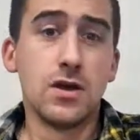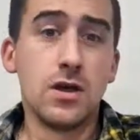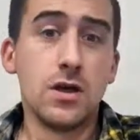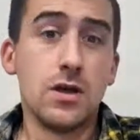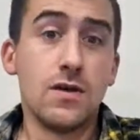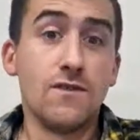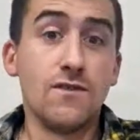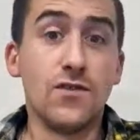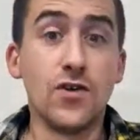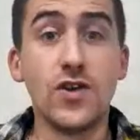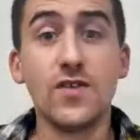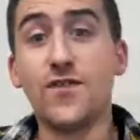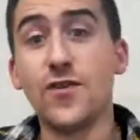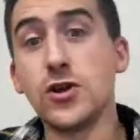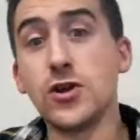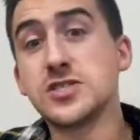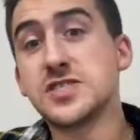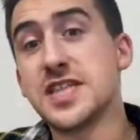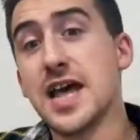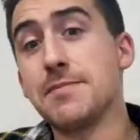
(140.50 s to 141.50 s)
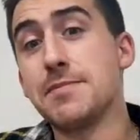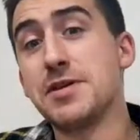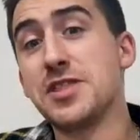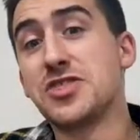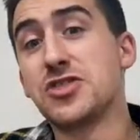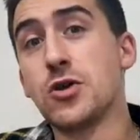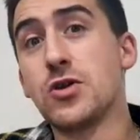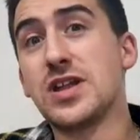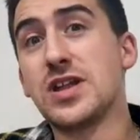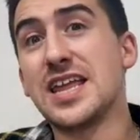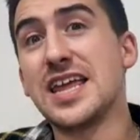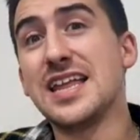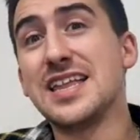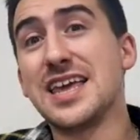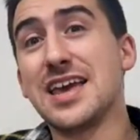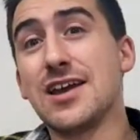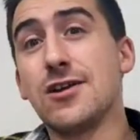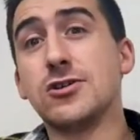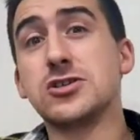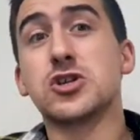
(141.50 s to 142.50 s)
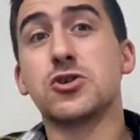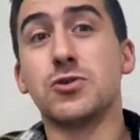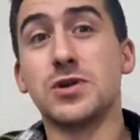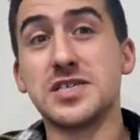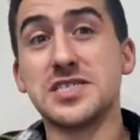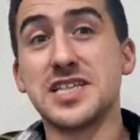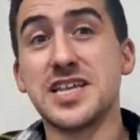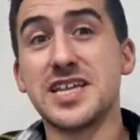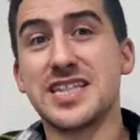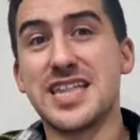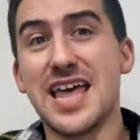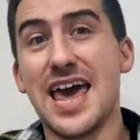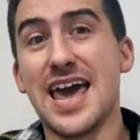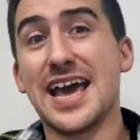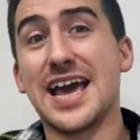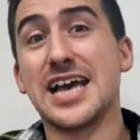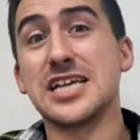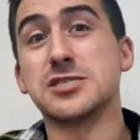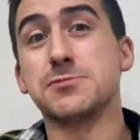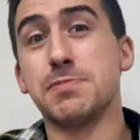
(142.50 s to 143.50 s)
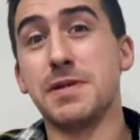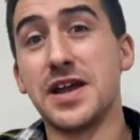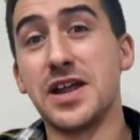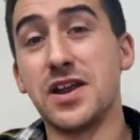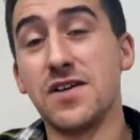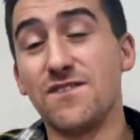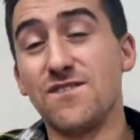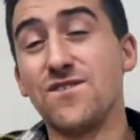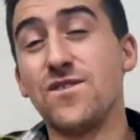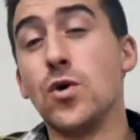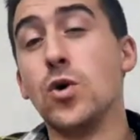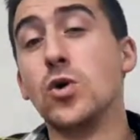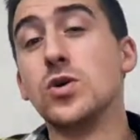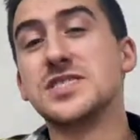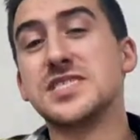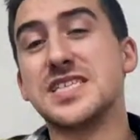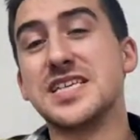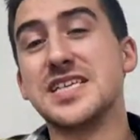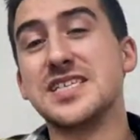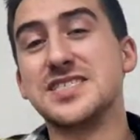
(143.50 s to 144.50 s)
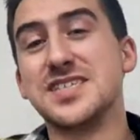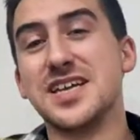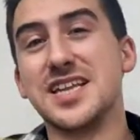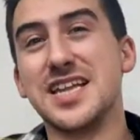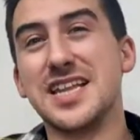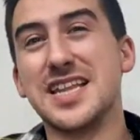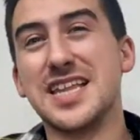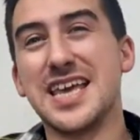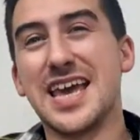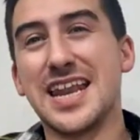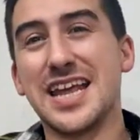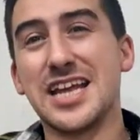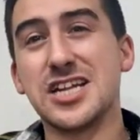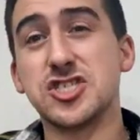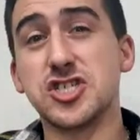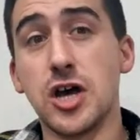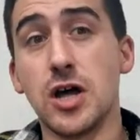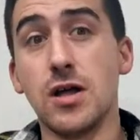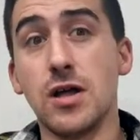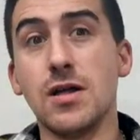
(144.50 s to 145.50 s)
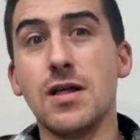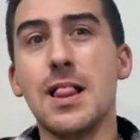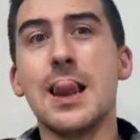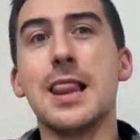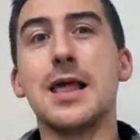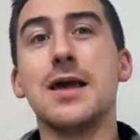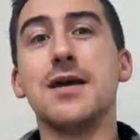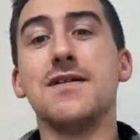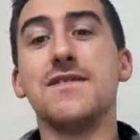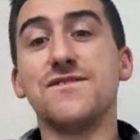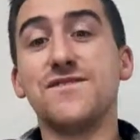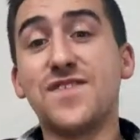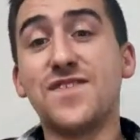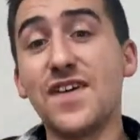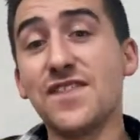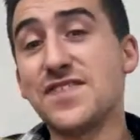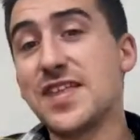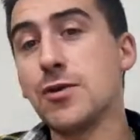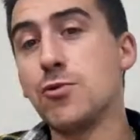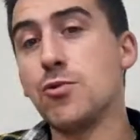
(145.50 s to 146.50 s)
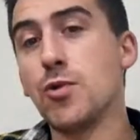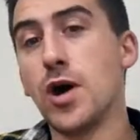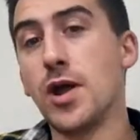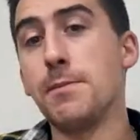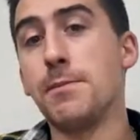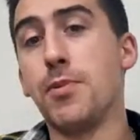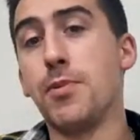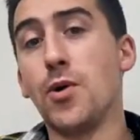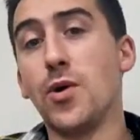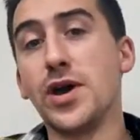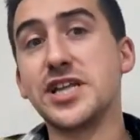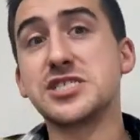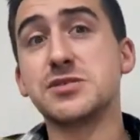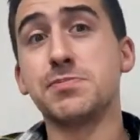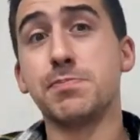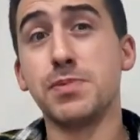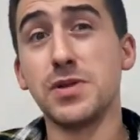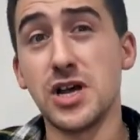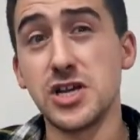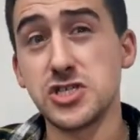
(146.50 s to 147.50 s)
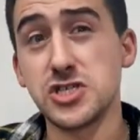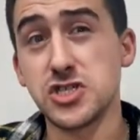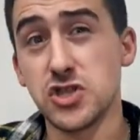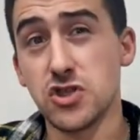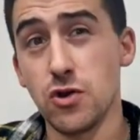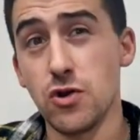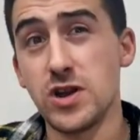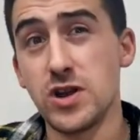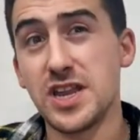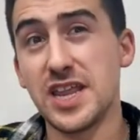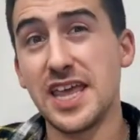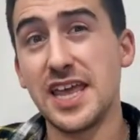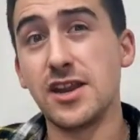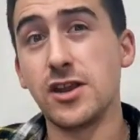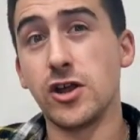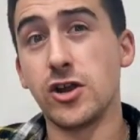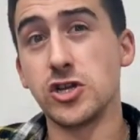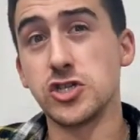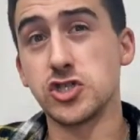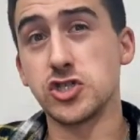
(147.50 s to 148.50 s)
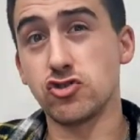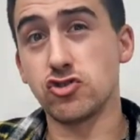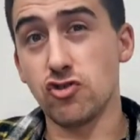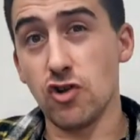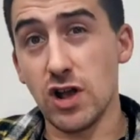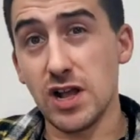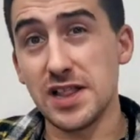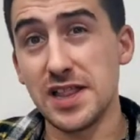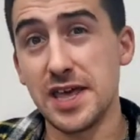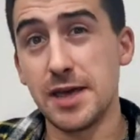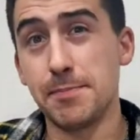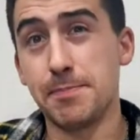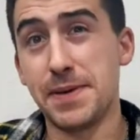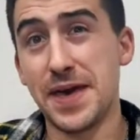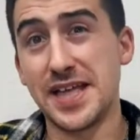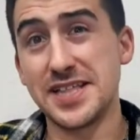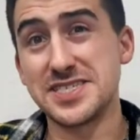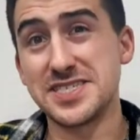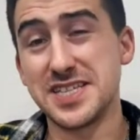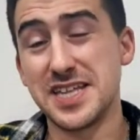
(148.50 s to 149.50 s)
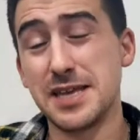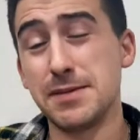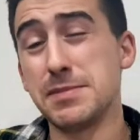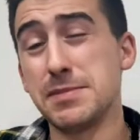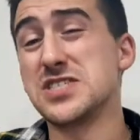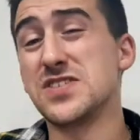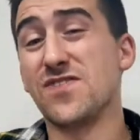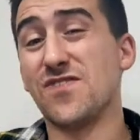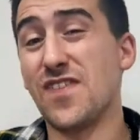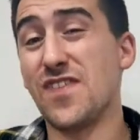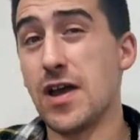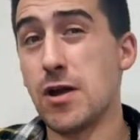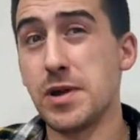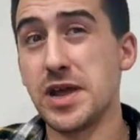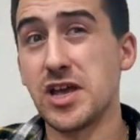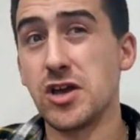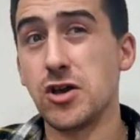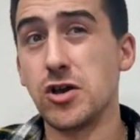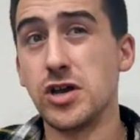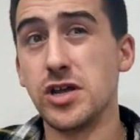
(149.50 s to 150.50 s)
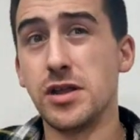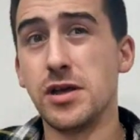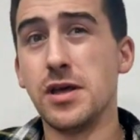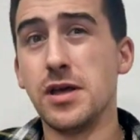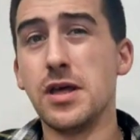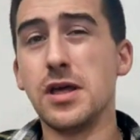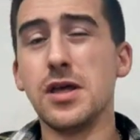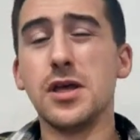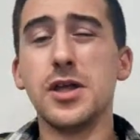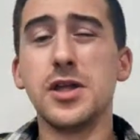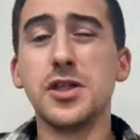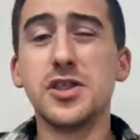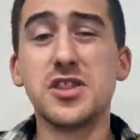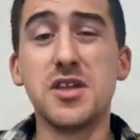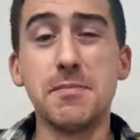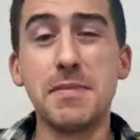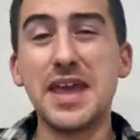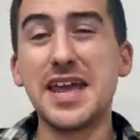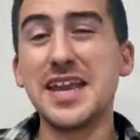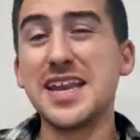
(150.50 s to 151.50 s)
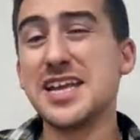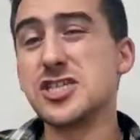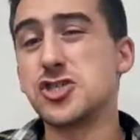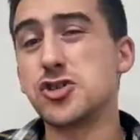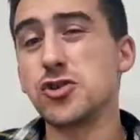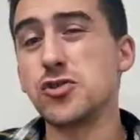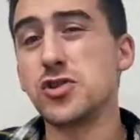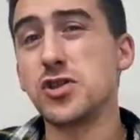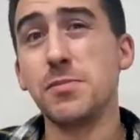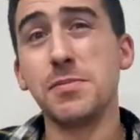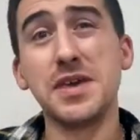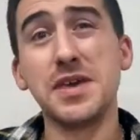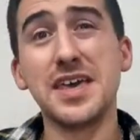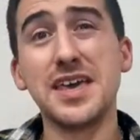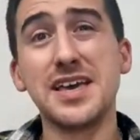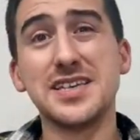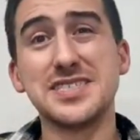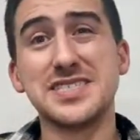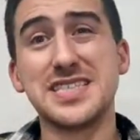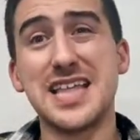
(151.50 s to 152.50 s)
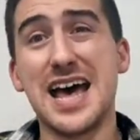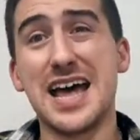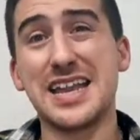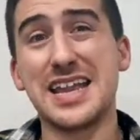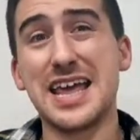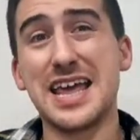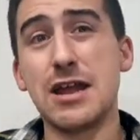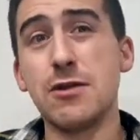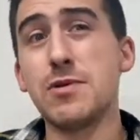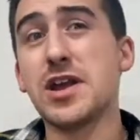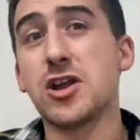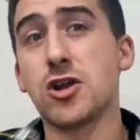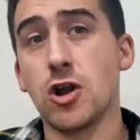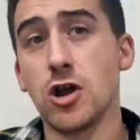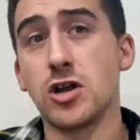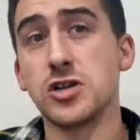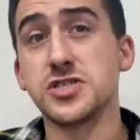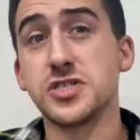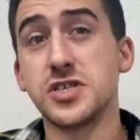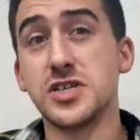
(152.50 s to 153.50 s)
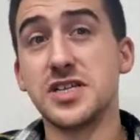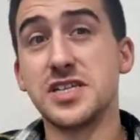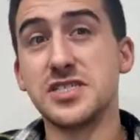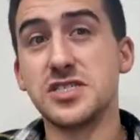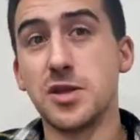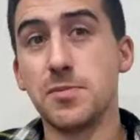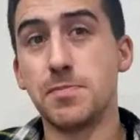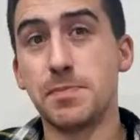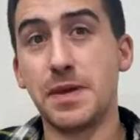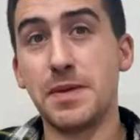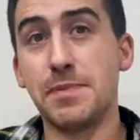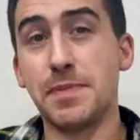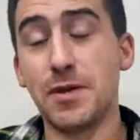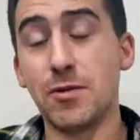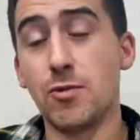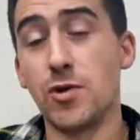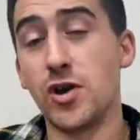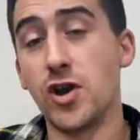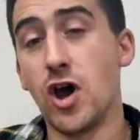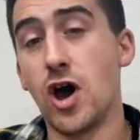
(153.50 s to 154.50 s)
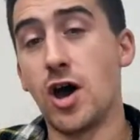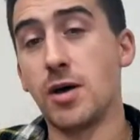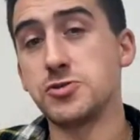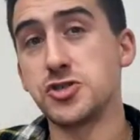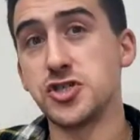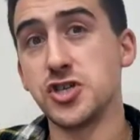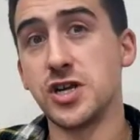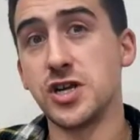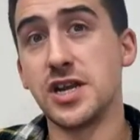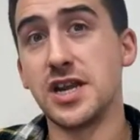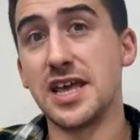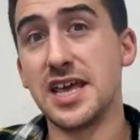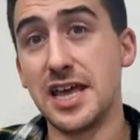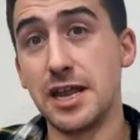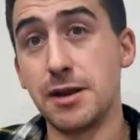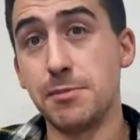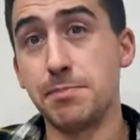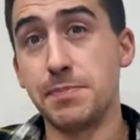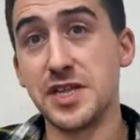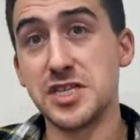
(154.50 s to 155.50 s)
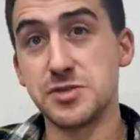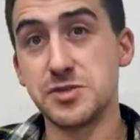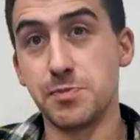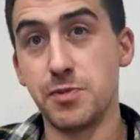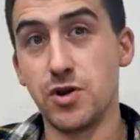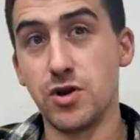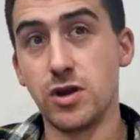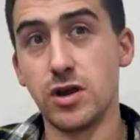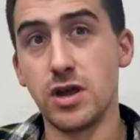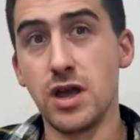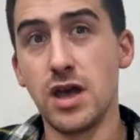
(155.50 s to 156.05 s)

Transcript: For the first time in 13 years, Chris Letang has played a full season in the NHL. 51 points plus 13 on a struggling Pens team is very good. The main issue to me is that Erik Karlsson is the PP1 option in Pittsburgh,